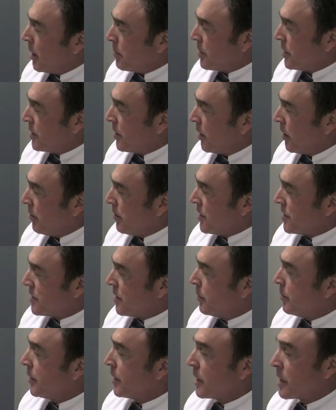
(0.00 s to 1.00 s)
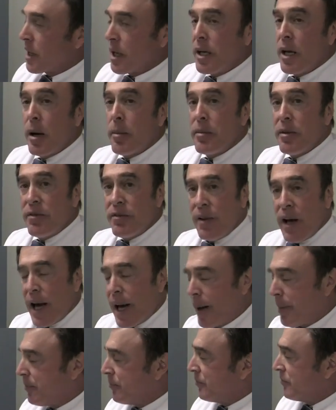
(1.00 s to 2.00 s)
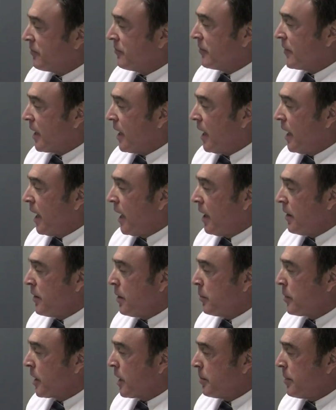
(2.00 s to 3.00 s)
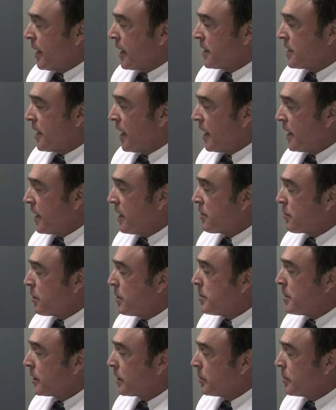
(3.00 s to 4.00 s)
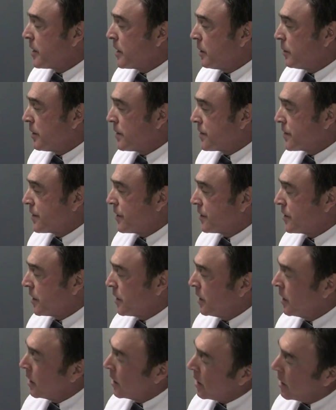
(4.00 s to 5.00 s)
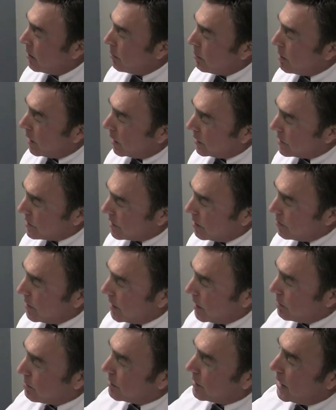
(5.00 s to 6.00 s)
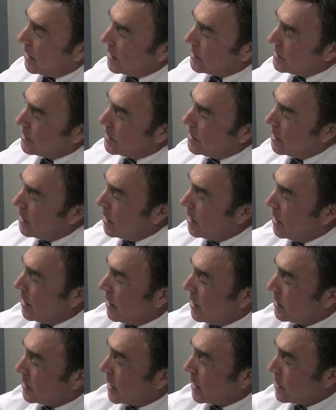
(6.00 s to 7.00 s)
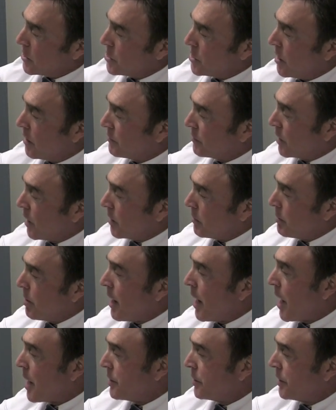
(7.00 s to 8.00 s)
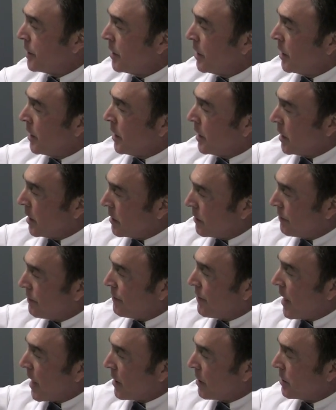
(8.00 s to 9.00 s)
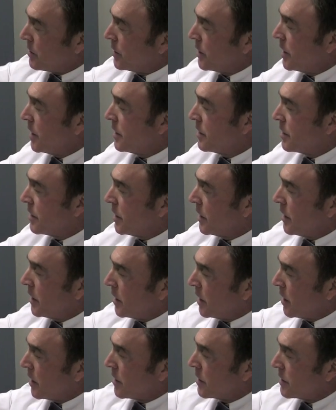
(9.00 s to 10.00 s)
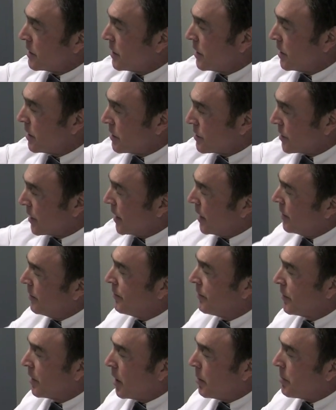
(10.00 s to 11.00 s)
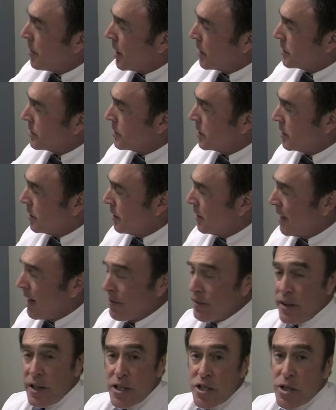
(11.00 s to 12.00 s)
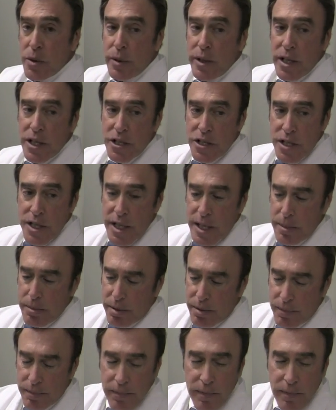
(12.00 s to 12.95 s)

epidermis, and we're going to numb the fat, and then we're going to make a tiny 3mm incision. Pellets can be implanted in like a chevron pattern in the fat underneath the skin, about ½ inch to 1 inch deep.